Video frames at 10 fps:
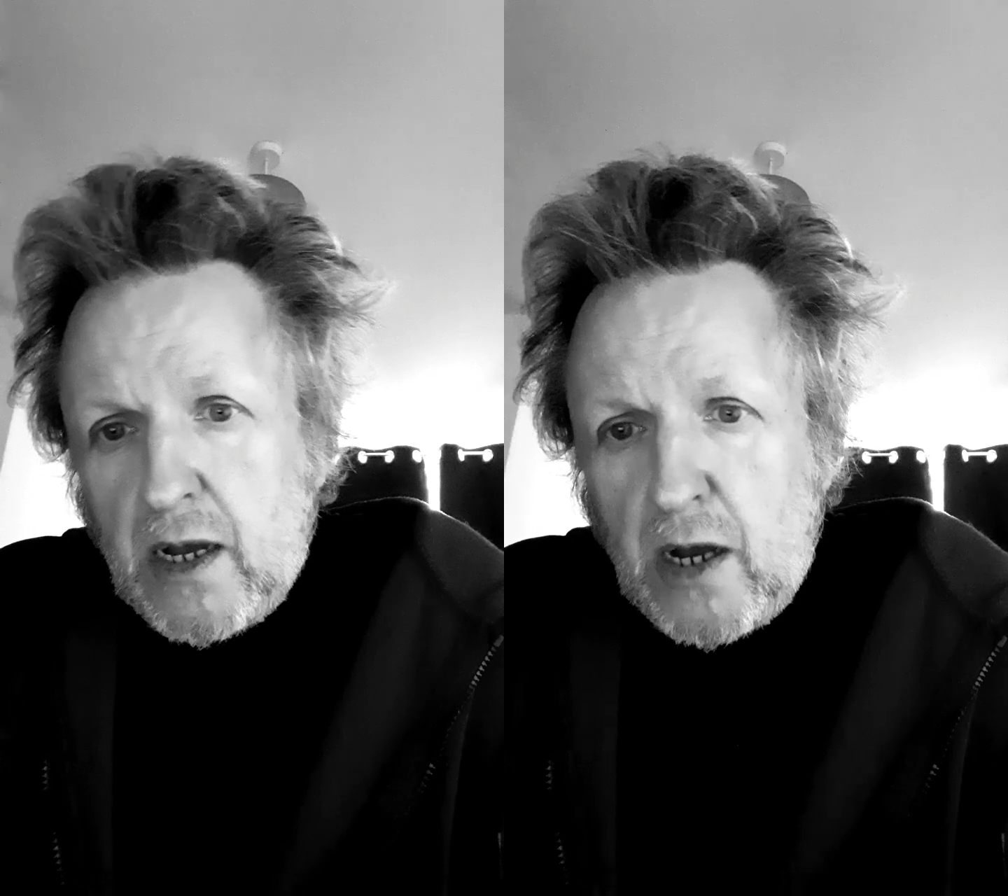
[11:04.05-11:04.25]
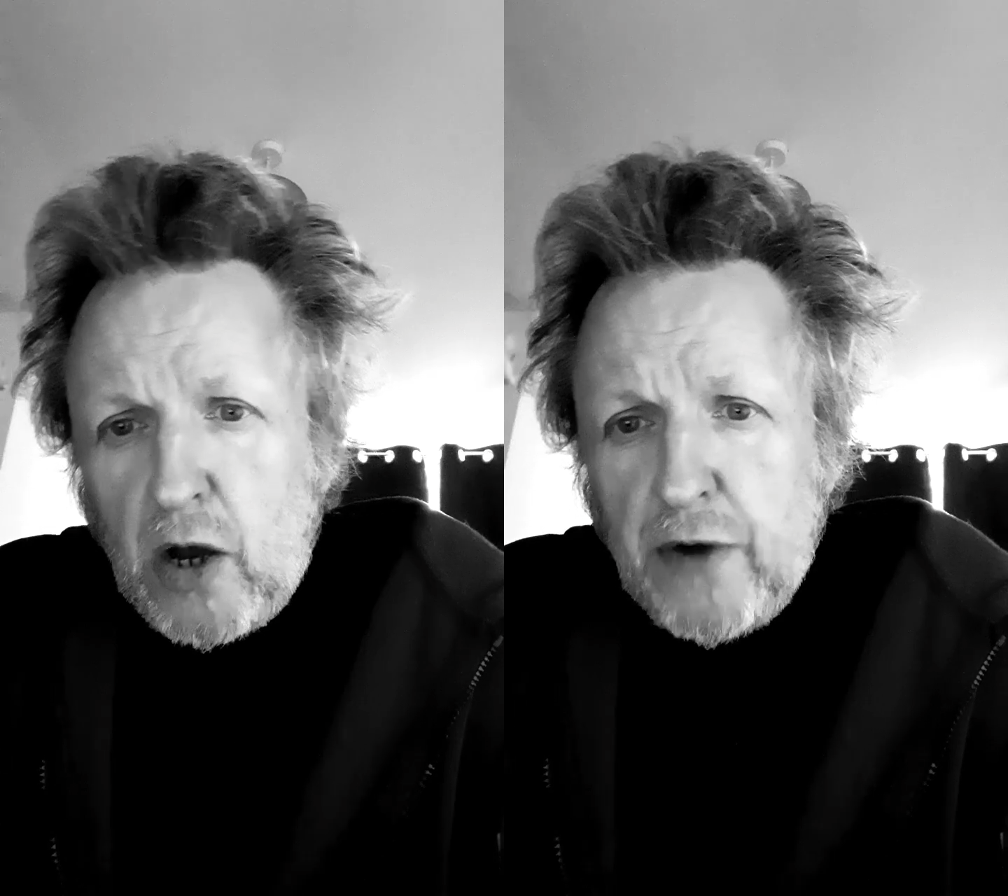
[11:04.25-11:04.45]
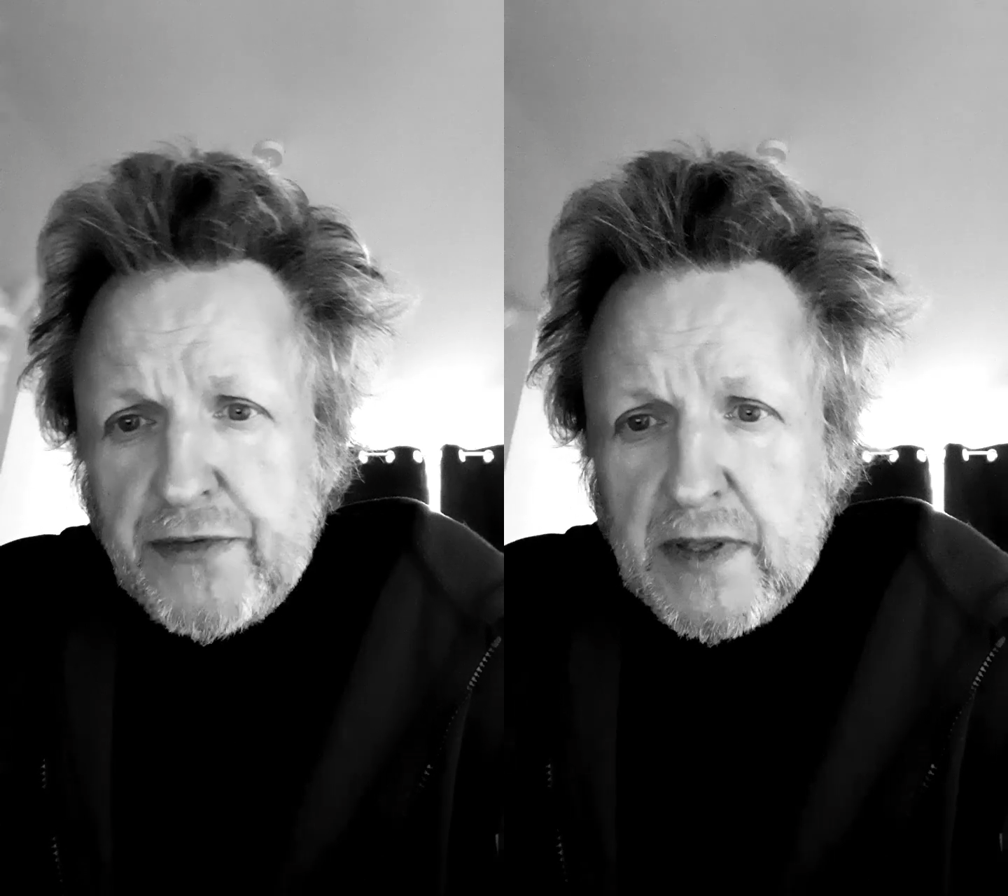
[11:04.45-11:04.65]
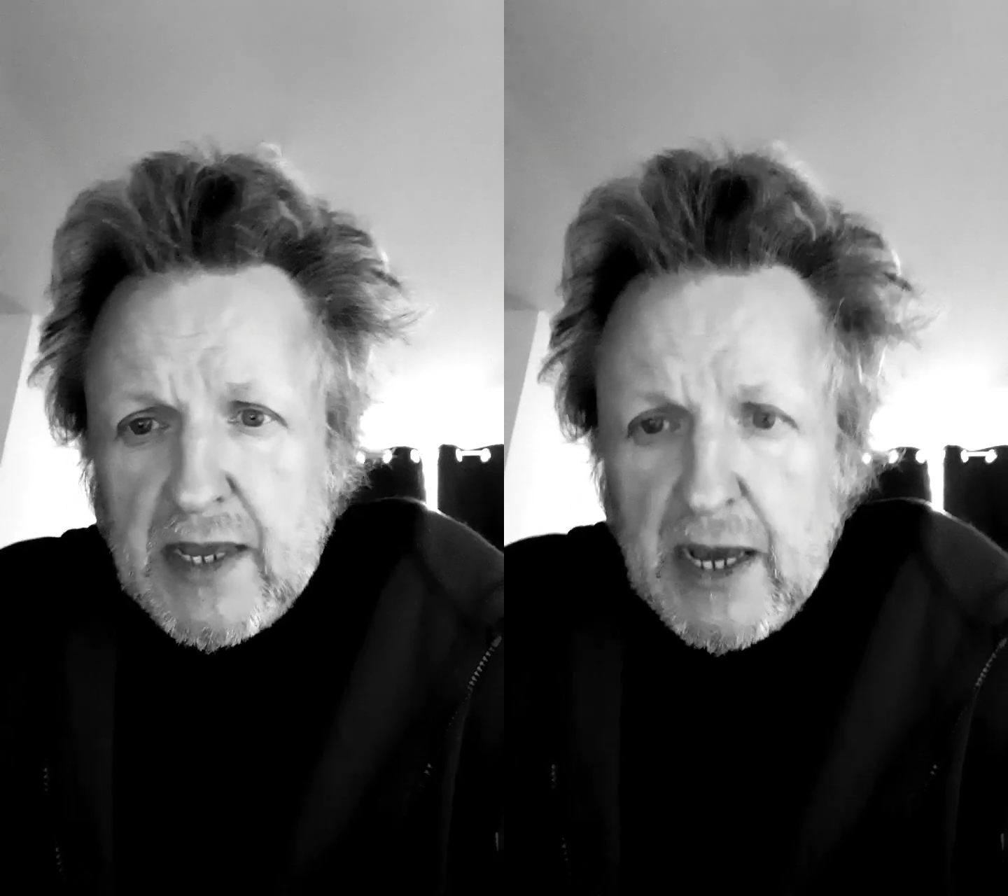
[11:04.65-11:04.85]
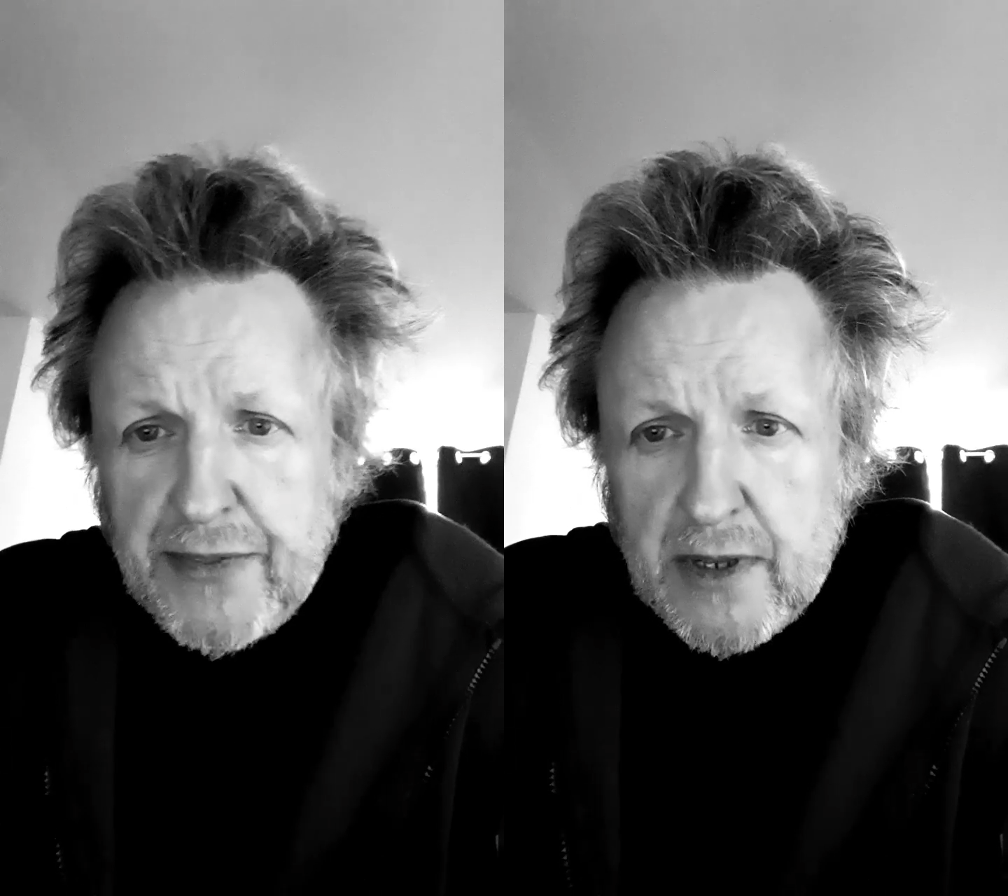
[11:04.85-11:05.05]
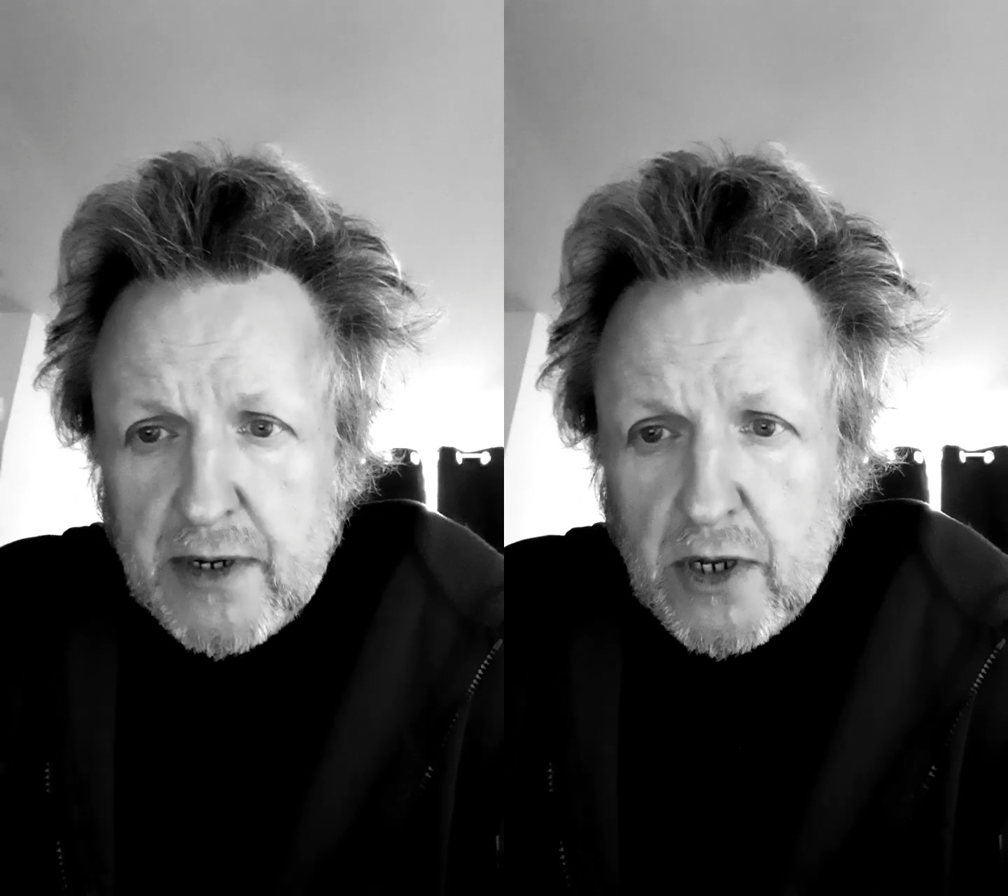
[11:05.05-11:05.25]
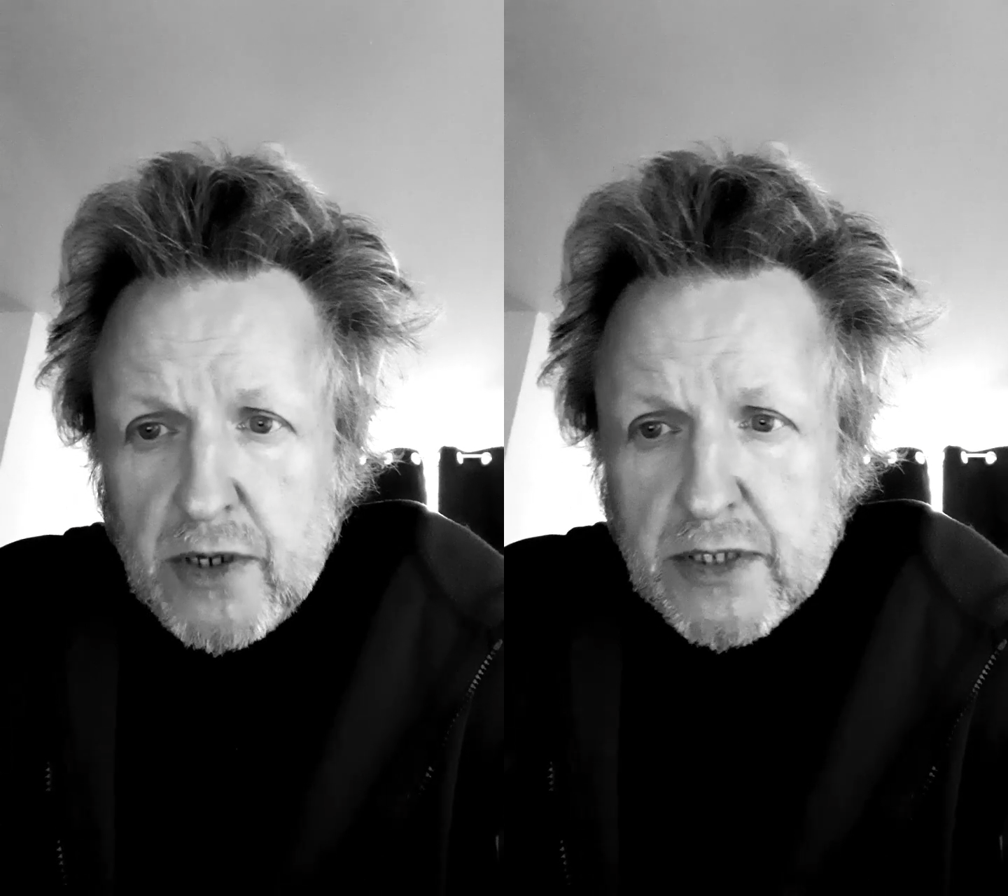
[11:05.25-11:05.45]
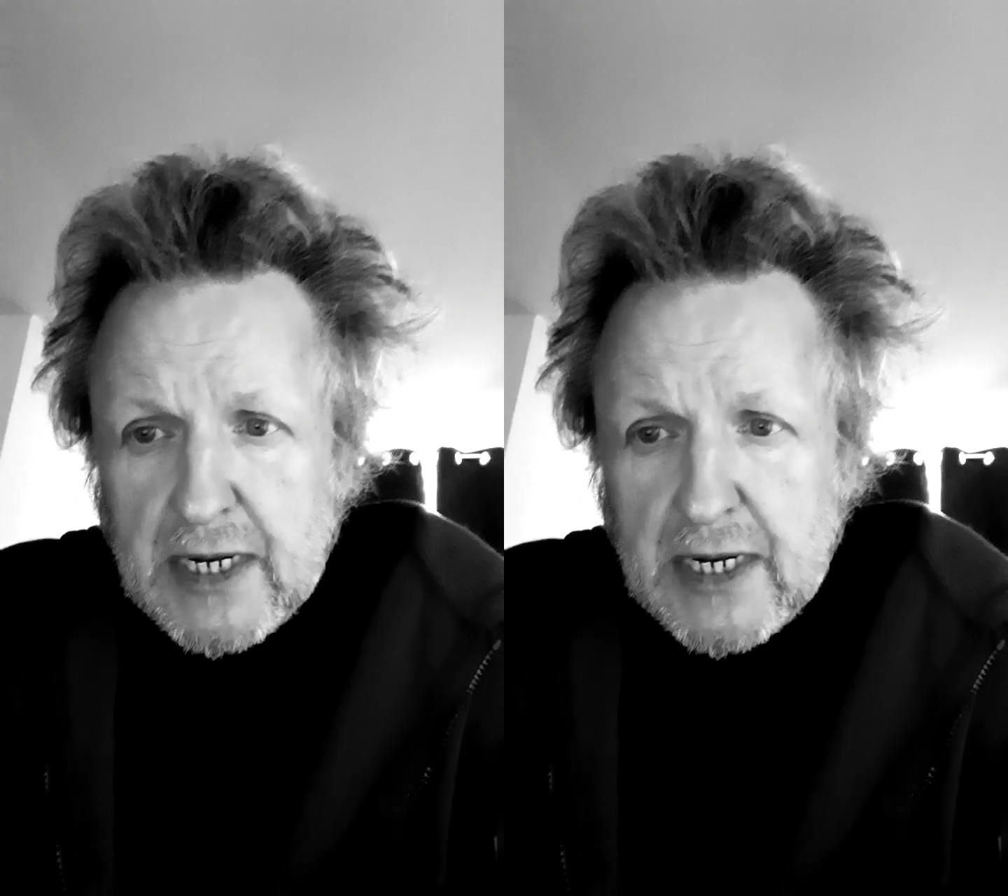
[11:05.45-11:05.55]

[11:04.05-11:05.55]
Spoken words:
After the other nurse